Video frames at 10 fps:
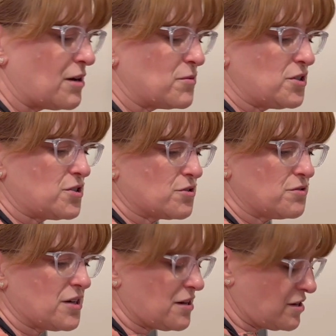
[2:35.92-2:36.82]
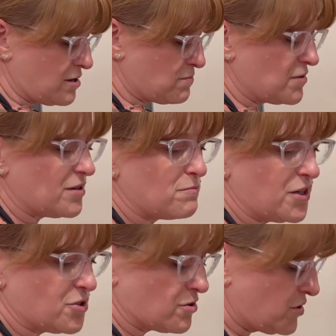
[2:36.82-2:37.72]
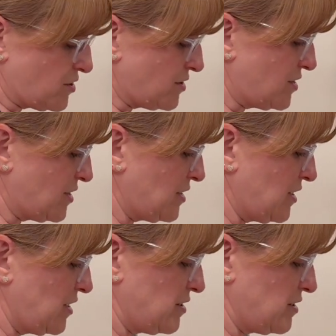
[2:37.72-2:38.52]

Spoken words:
going to stir that up, make sure it's not sticking.